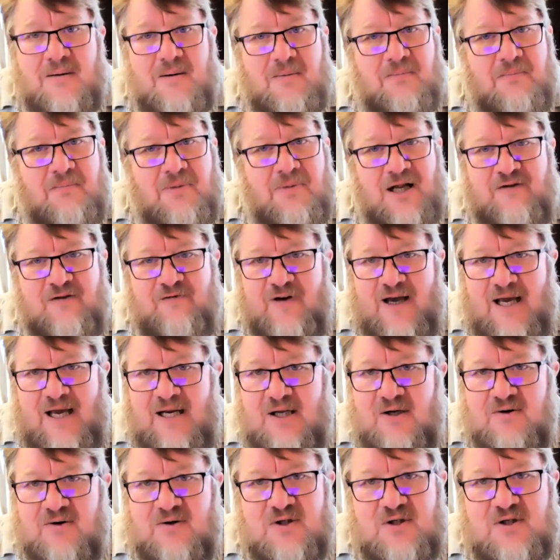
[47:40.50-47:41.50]
But
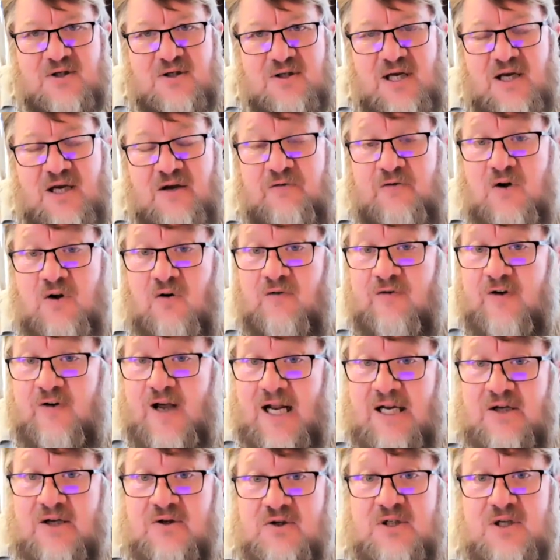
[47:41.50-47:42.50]
values, if your
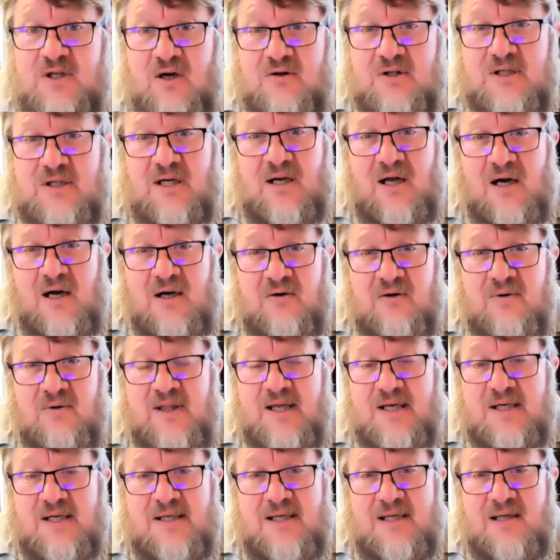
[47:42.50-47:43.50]
values don't align with
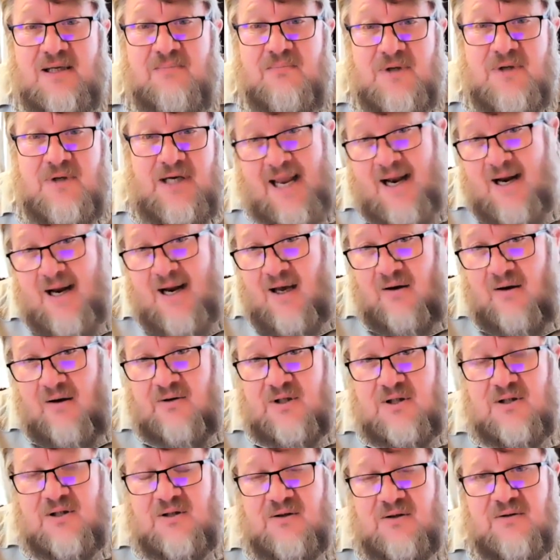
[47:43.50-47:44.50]
a team, get
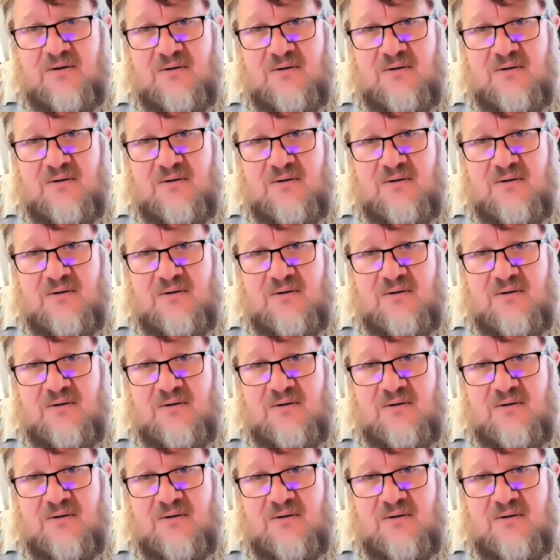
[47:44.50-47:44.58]
out.